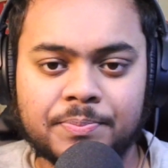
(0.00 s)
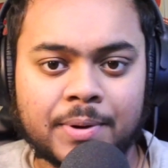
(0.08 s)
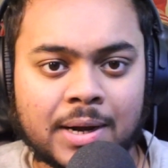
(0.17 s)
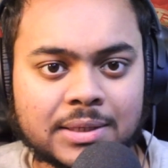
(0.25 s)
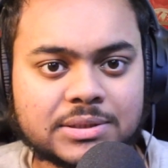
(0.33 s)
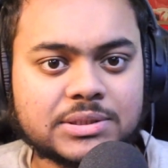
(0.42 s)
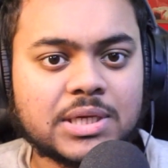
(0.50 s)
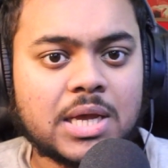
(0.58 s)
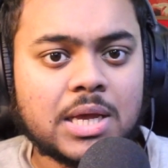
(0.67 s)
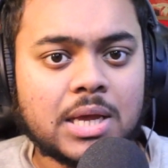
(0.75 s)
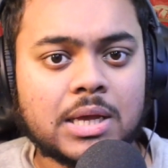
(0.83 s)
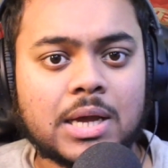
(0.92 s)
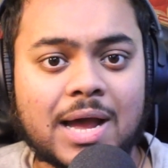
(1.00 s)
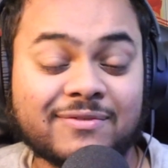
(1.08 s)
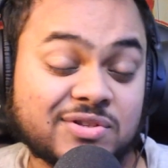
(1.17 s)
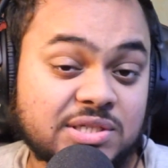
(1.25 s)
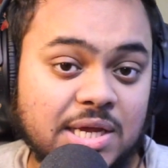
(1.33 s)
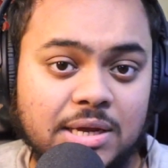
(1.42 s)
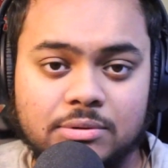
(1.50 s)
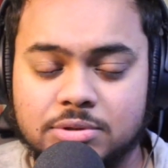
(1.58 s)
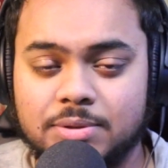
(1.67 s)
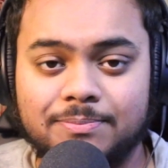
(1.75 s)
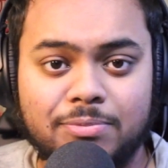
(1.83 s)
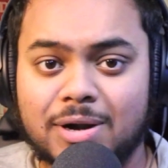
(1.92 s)
but I have to say I
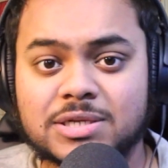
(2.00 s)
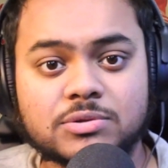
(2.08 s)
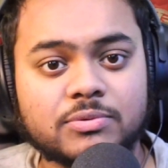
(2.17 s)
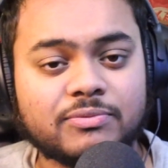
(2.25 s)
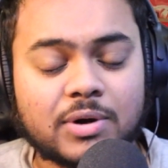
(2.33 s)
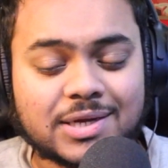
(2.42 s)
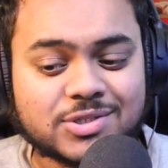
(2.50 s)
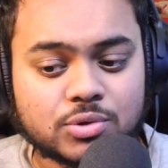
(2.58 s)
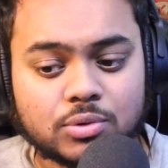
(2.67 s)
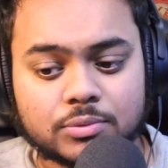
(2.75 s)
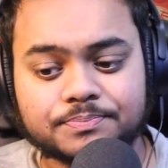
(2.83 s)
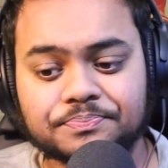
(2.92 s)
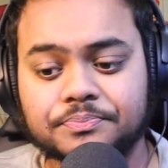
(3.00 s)
was impressed with what I saw.